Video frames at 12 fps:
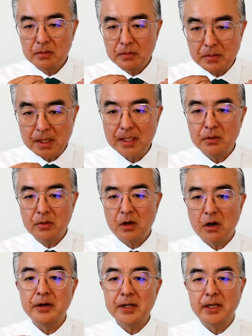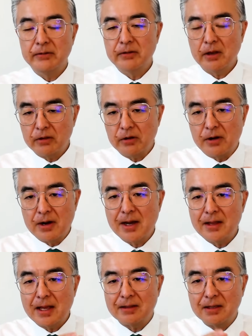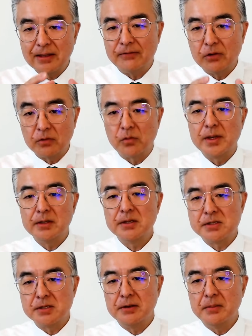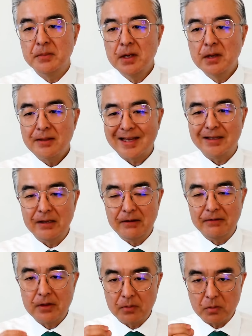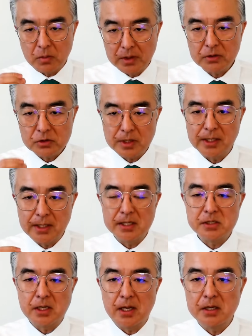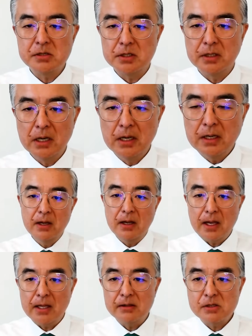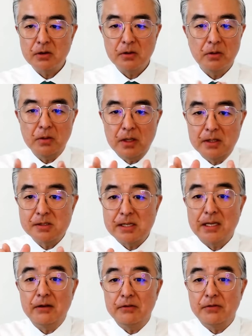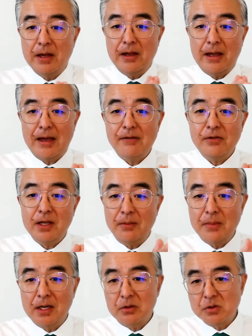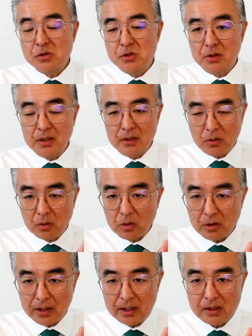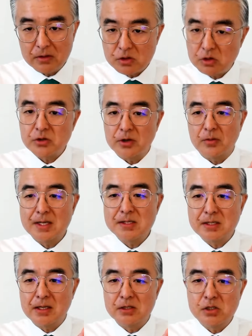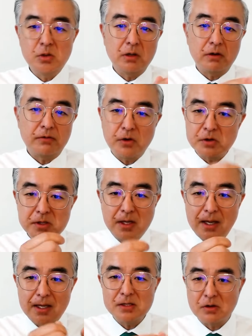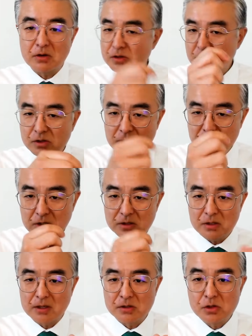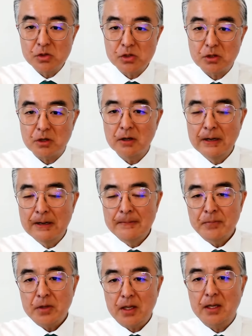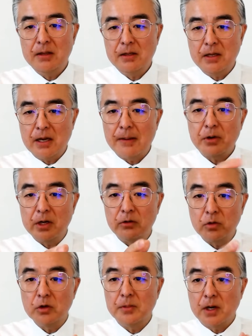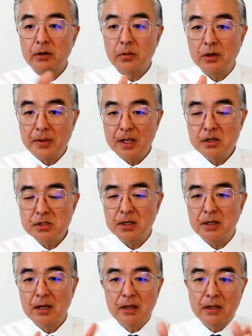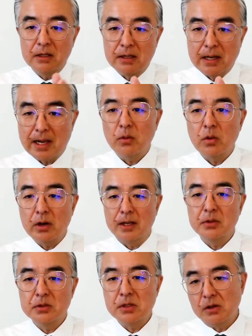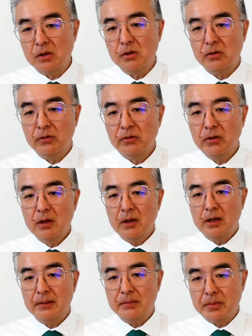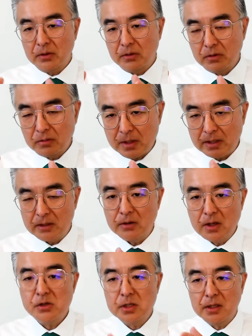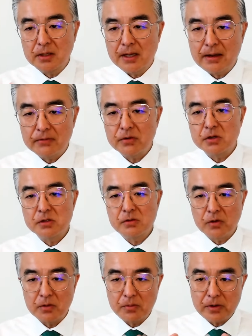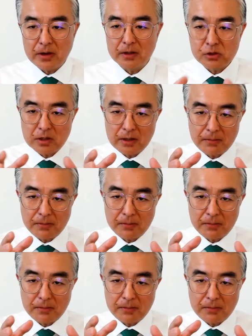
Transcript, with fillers: meet our needs. They're, they're not at the level of realism that can give them real training and education. And so instead of having a medical student or a surgery resident do their first case or a suture in the operating room on a real patient, now we're able to use um, both body donation, cadavers for pr- uh, uh,